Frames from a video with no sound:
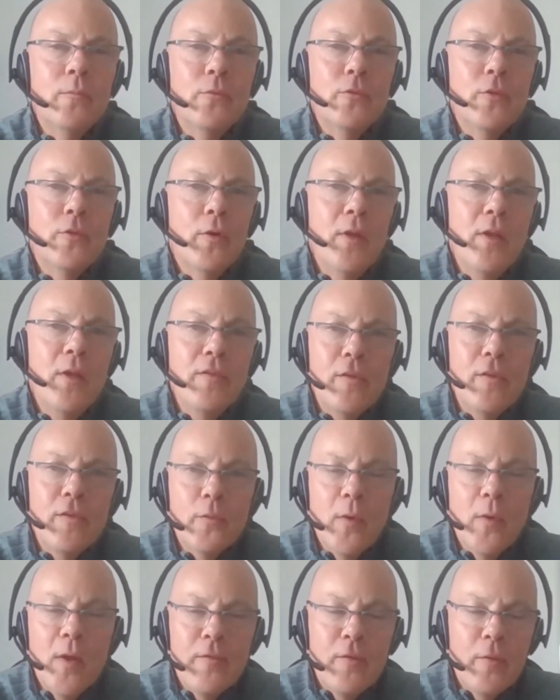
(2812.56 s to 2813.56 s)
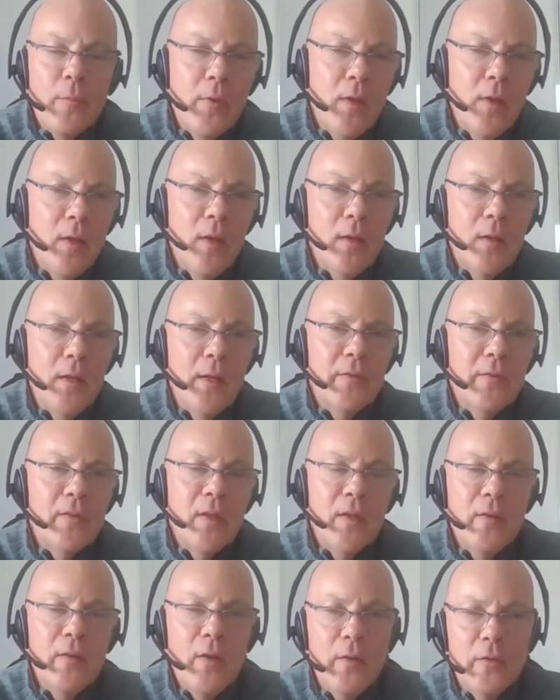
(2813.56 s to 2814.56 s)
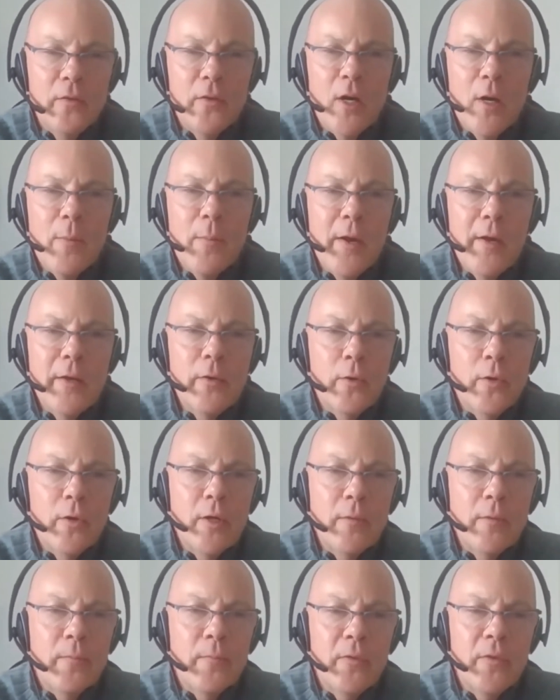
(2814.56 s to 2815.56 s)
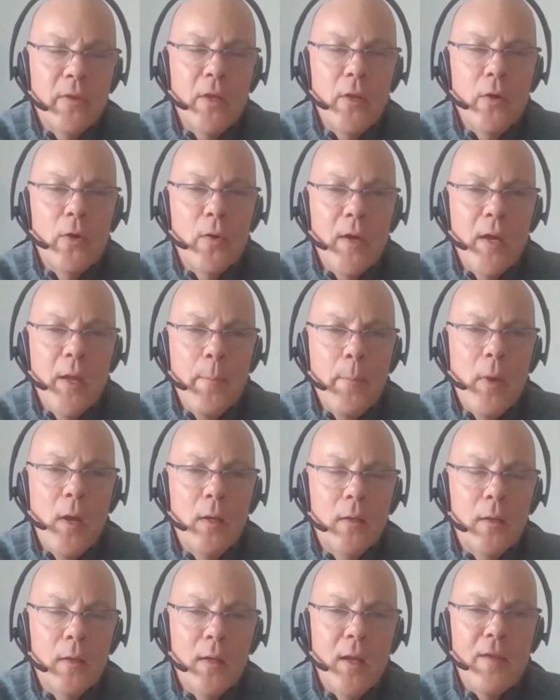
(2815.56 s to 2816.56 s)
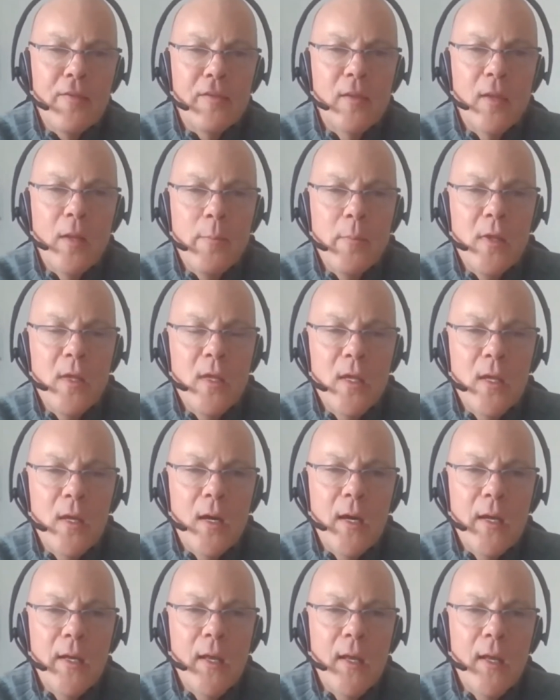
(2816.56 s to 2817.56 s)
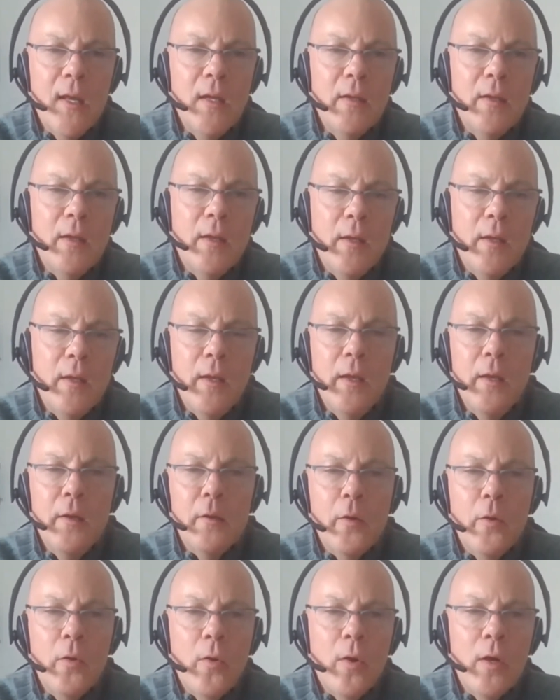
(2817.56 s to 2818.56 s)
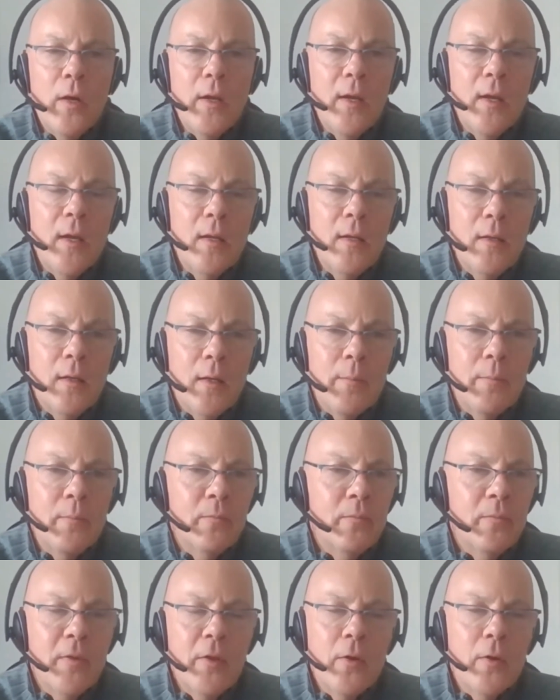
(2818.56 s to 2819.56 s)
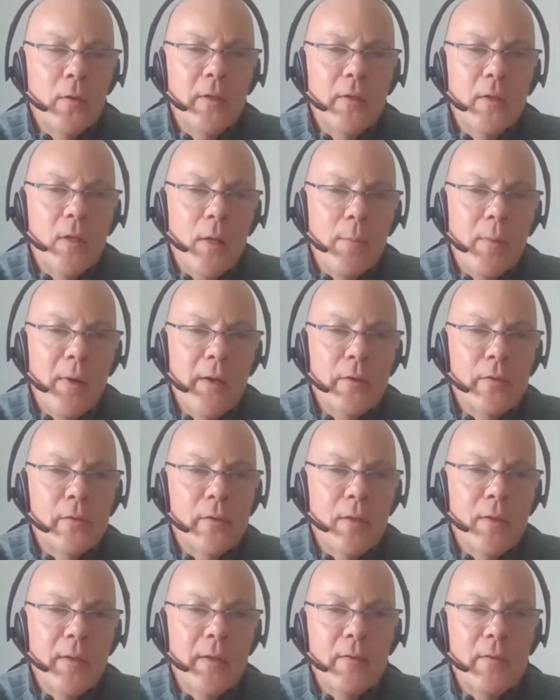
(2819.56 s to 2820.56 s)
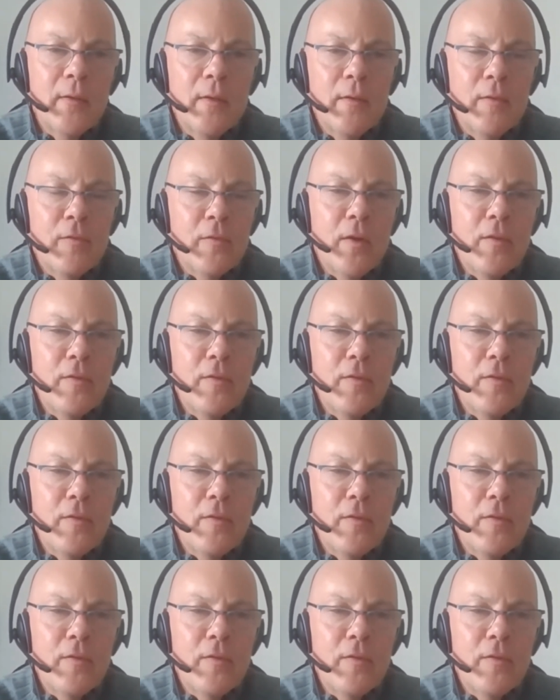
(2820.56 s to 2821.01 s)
So easiest way for me, LinkedIn, Dom Einhorn, D-O-M, last name E-I-N-H-O-R-N. I'm the only Dom Einhorn on LinkedIn, as